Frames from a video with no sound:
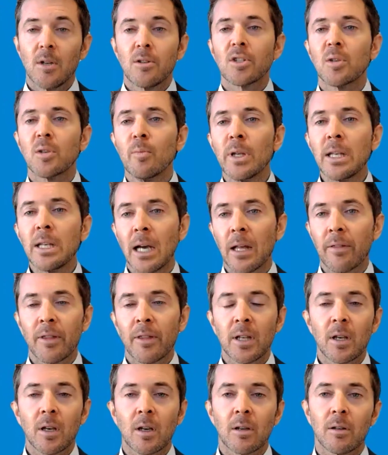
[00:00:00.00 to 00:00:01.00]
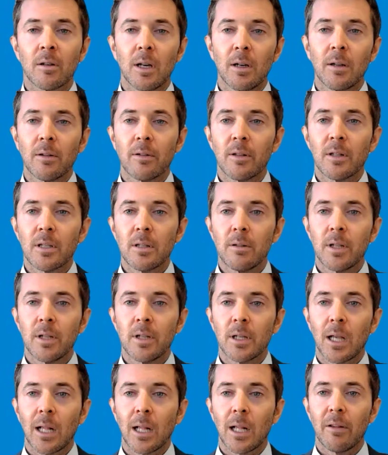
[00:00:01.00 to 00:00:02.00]
To me, I think
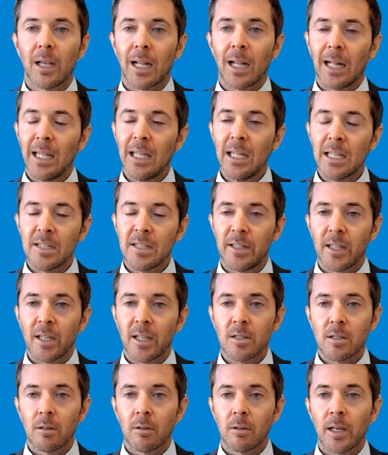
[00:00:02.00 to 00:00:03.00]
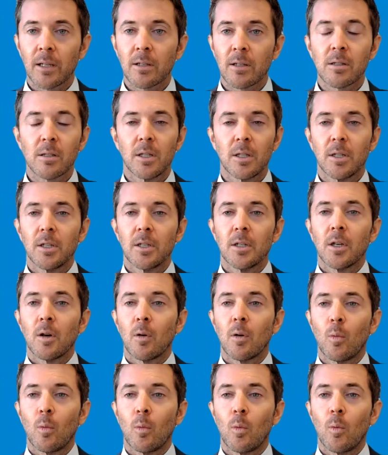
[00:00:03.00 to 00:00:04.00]
the cleanest thing is to look at
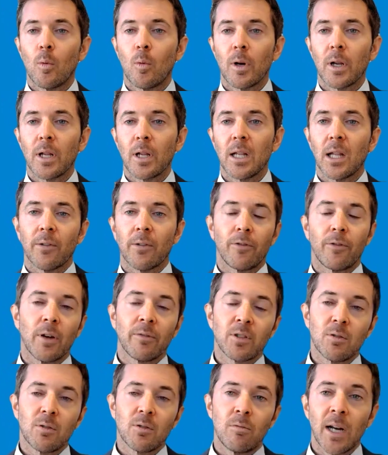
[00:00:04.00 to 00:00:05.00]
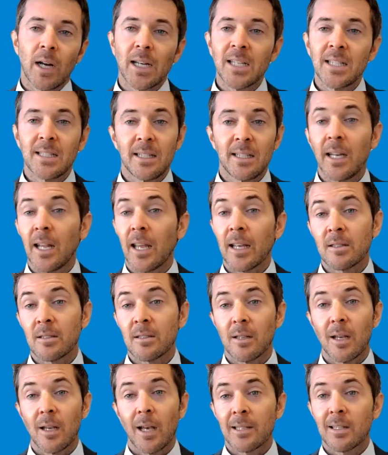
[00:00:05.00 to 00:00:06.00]
if you have to raise debt
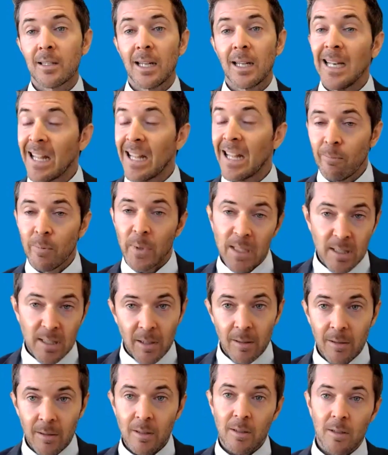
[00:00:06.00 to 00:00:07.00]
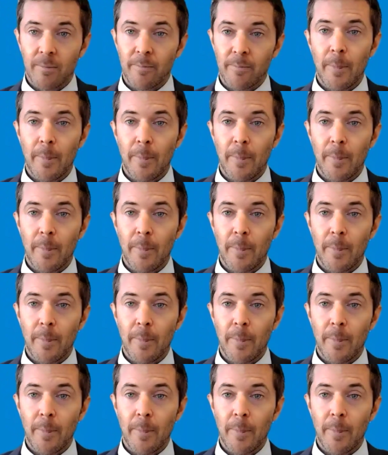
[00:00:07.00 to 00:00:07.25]
at 11%